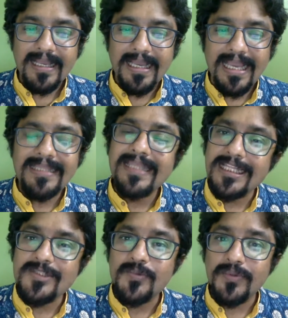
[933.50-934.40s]
And
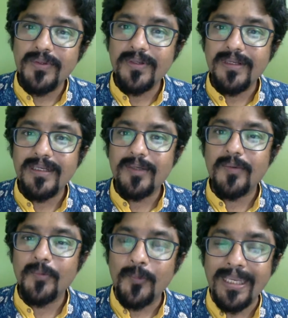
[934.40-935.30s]
that's
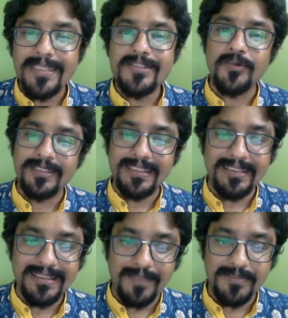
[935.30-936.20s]
where
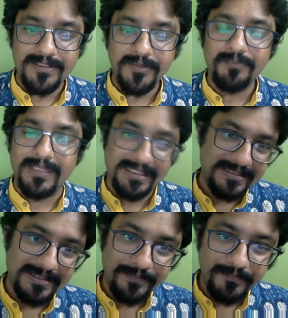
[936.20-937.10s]
storytelling comes into
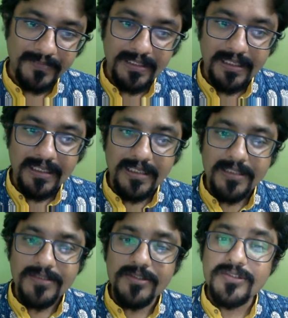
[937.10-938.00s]
place.
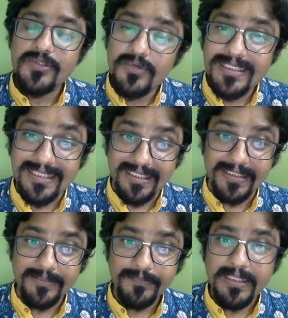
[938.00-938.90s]
So,
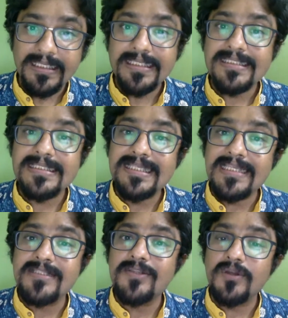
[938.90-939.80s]
storytelling is
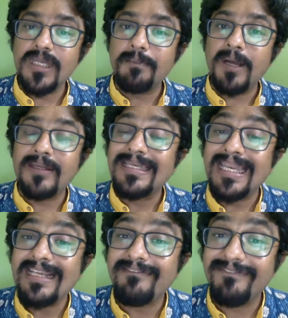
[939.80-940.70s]
just not about
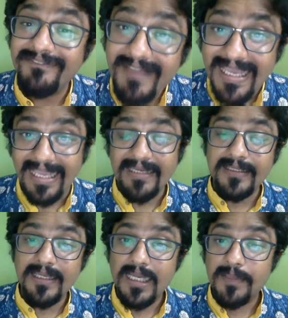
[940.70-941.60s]
telling a fact,
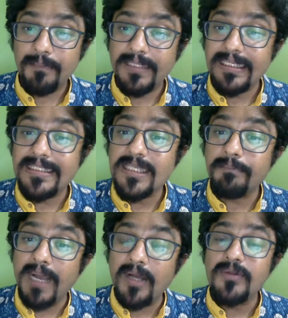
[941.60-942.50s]
but it's
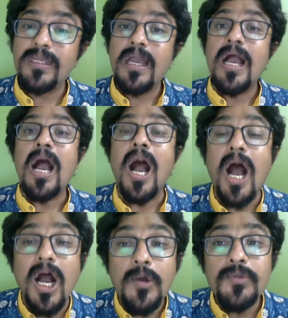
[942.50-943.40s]
about
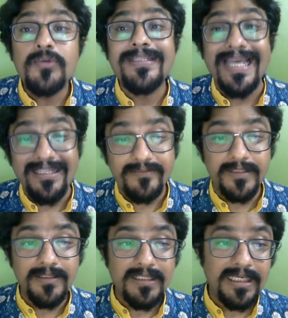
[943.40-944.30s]
how you
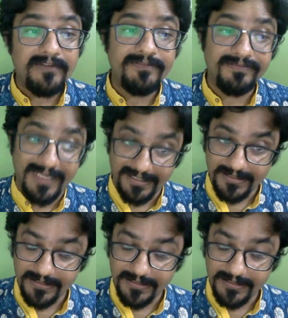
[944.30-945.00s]
deliver a fact.